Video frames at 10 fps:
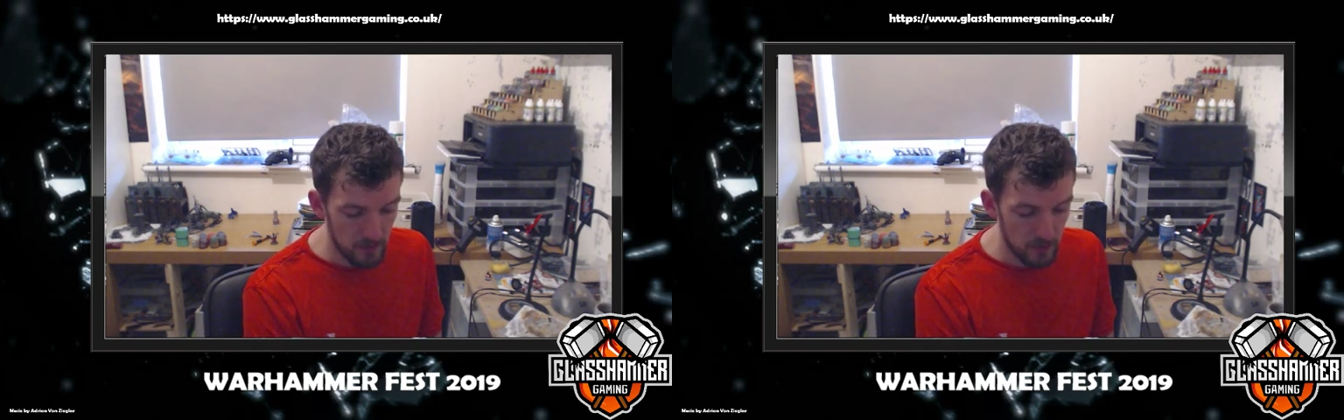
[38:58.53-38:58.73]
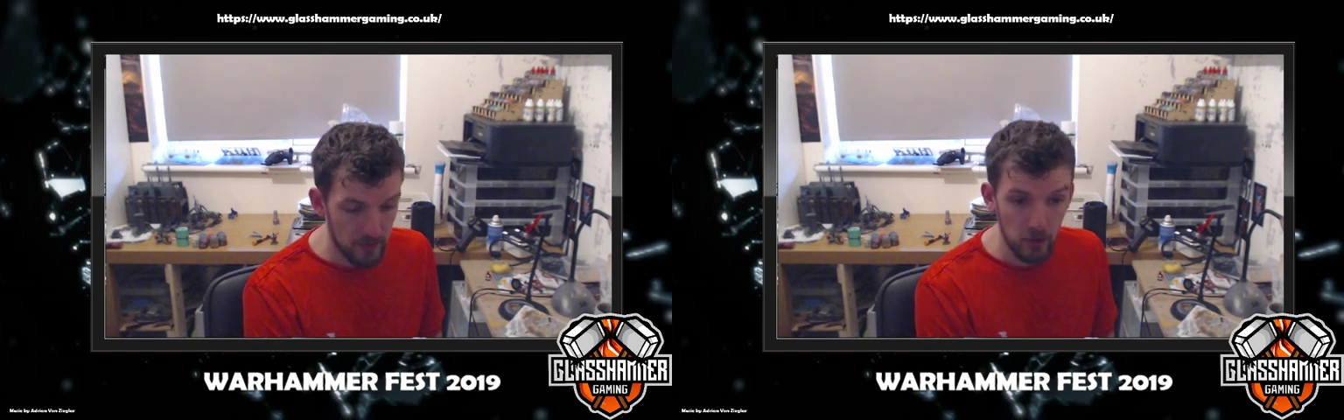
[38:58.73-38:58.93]

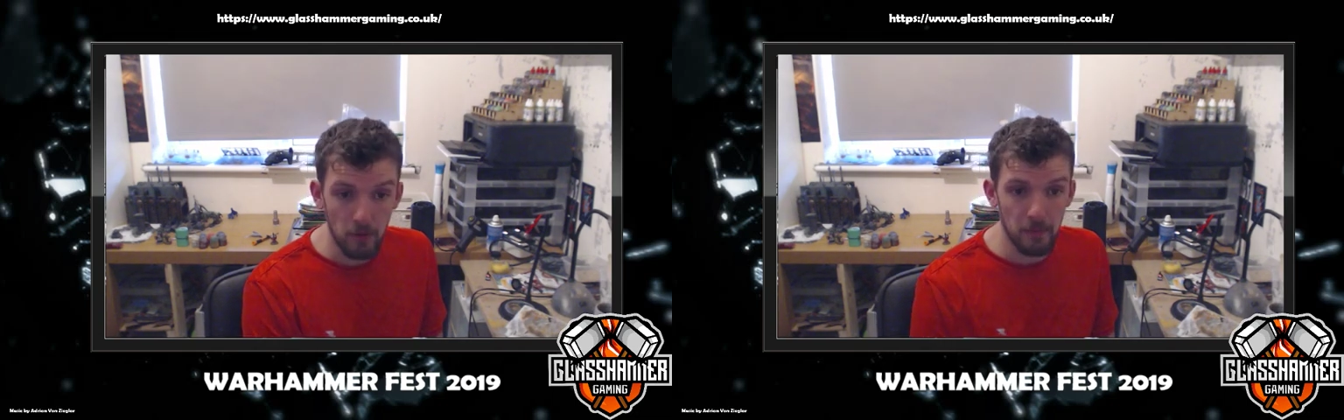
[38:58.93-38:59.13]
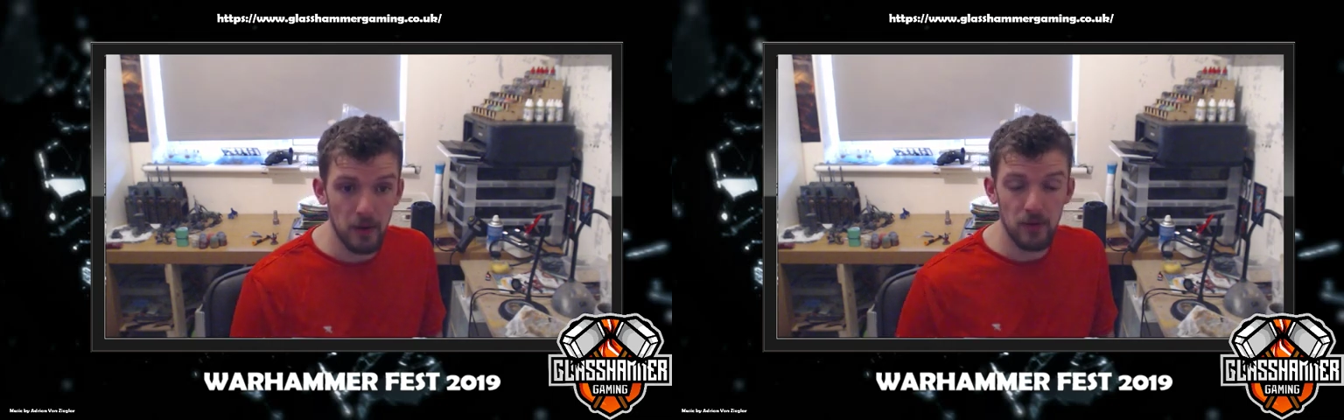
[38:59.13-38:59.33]
they've
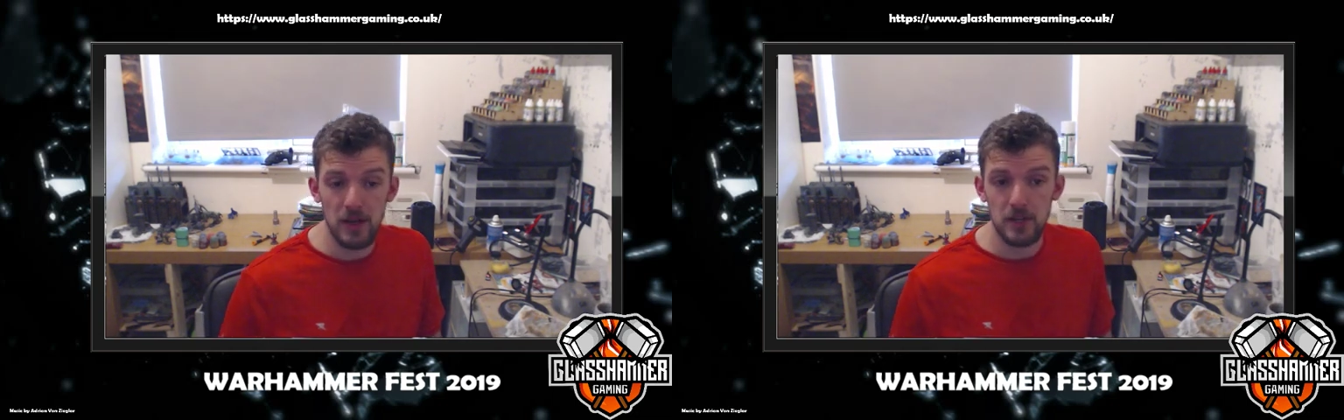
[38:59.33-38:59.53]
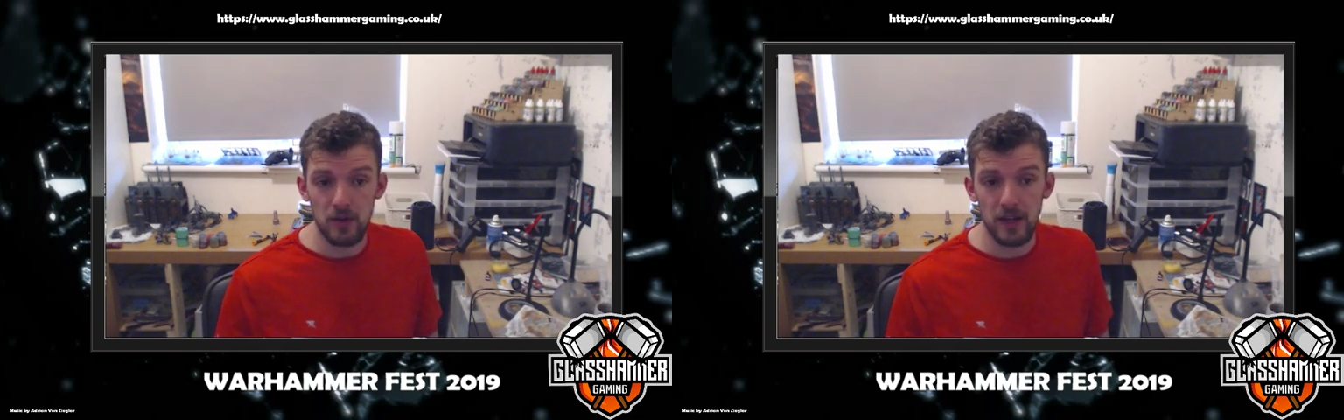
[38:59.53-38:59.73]
got both
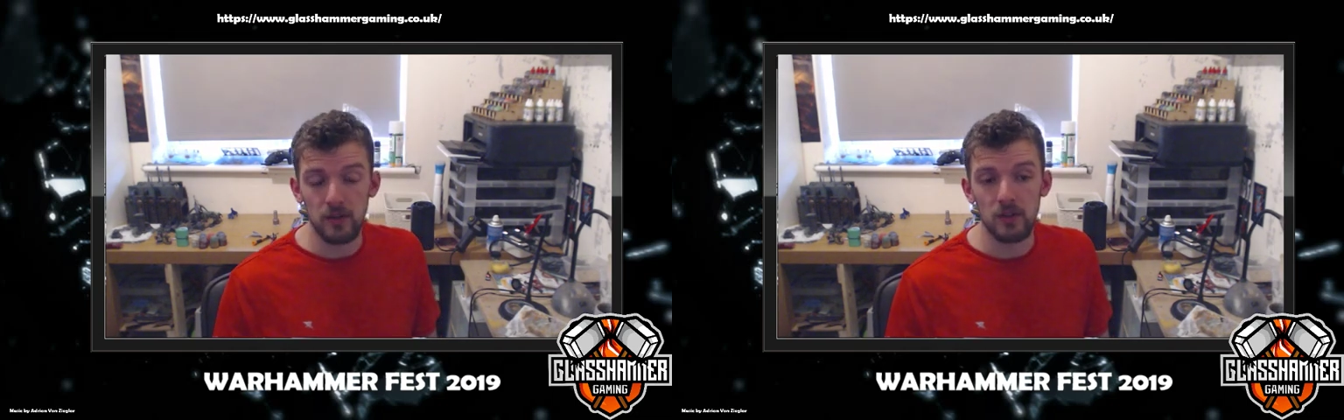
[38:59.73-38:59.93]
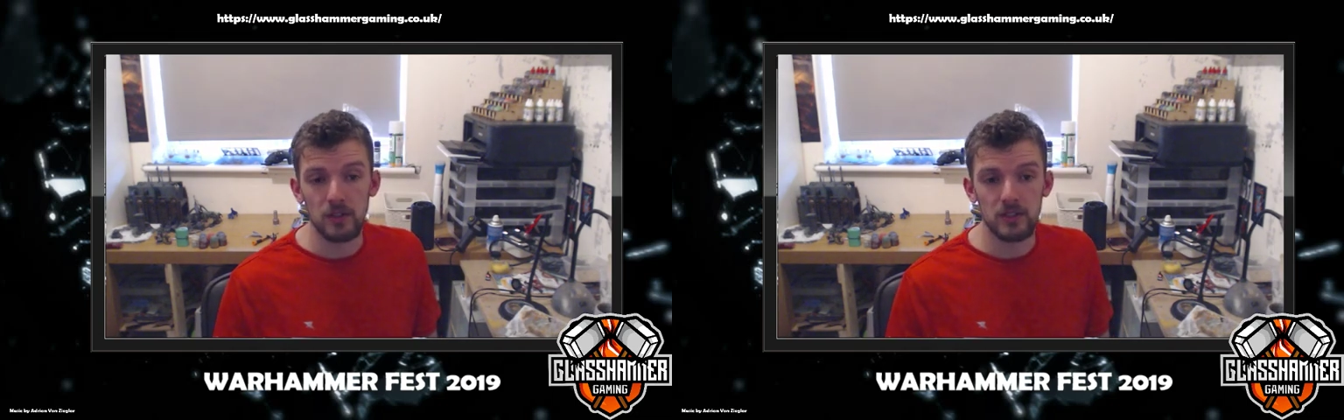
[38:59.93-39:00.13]
their
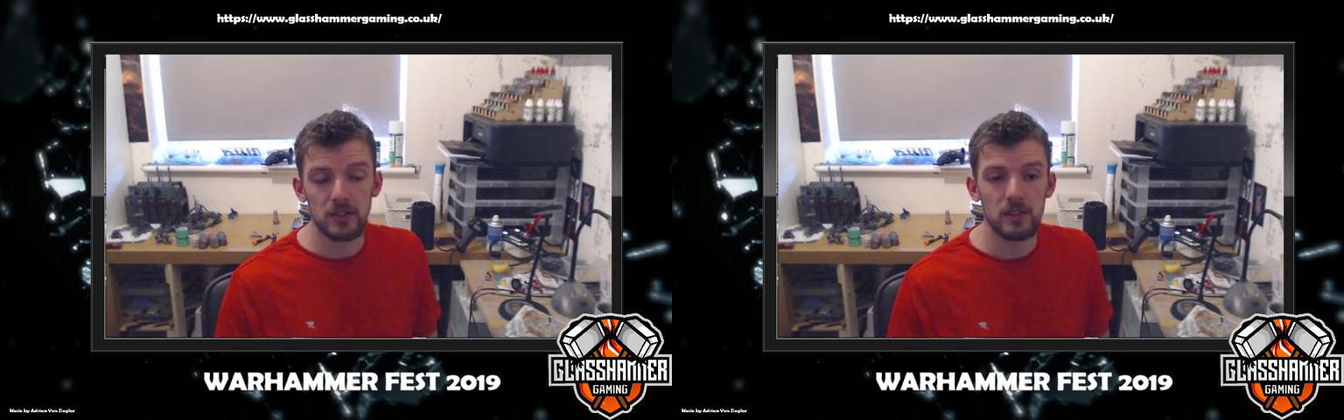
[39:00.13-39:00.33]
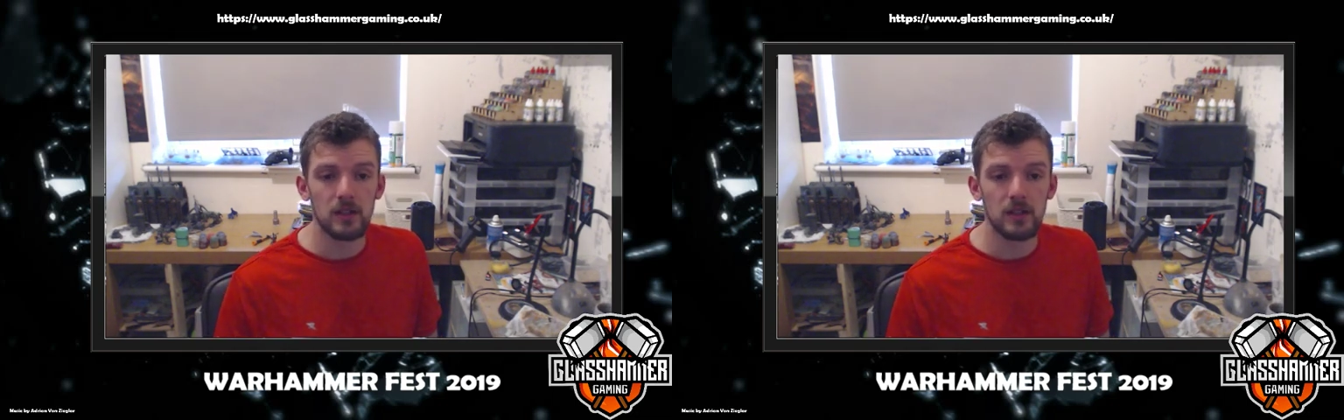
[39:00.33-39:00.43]
dreadnoughts.